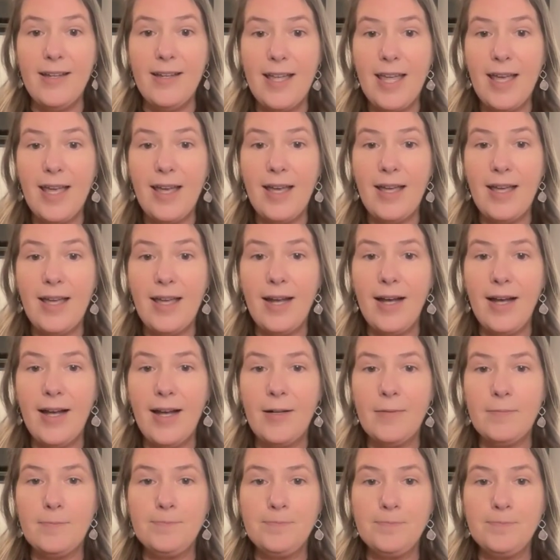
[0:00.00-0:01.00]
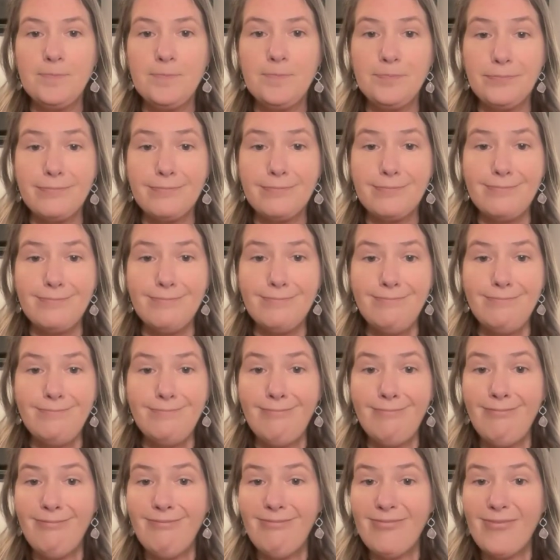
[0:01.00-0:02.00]
And
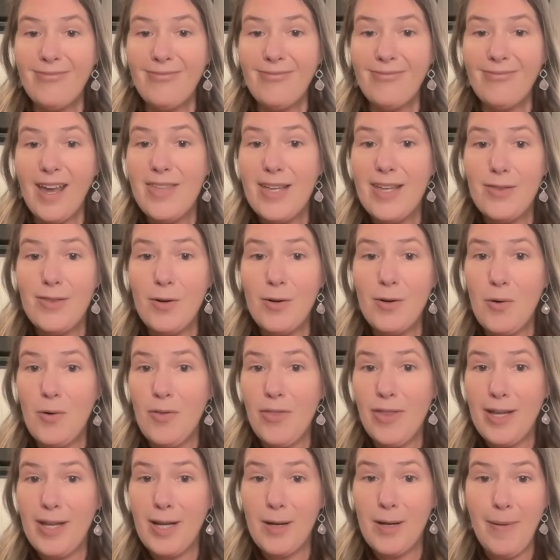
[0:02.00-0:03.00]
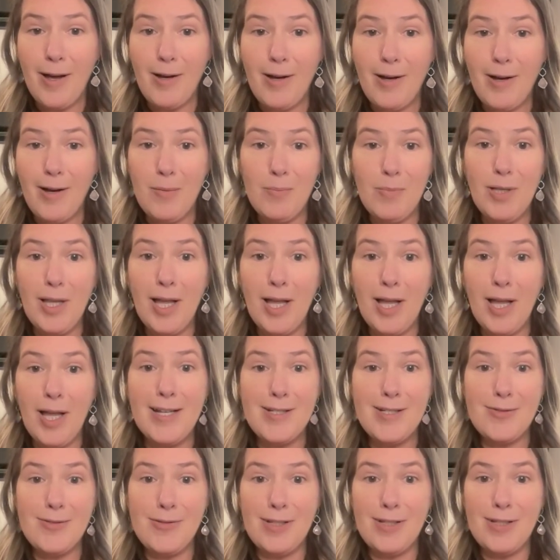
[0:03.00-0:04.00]
I think the whole thing about
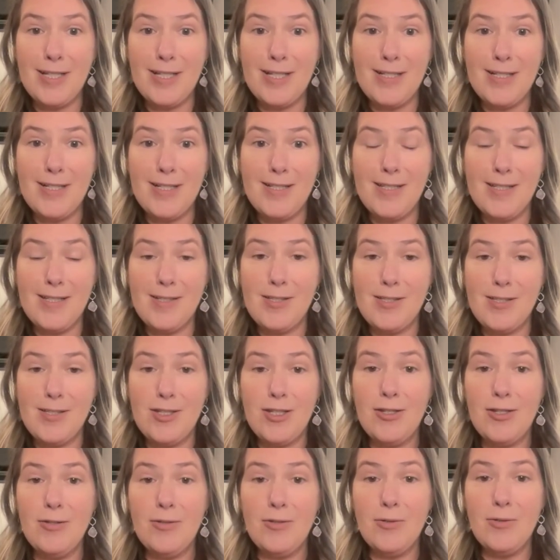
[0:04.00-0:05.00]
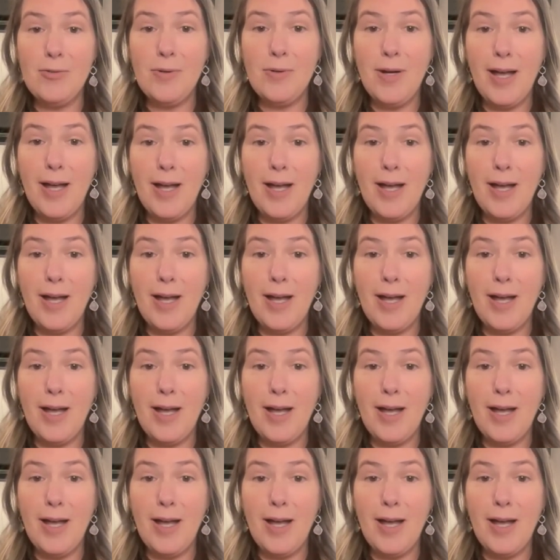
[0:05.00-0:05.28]
compliance relates to this too.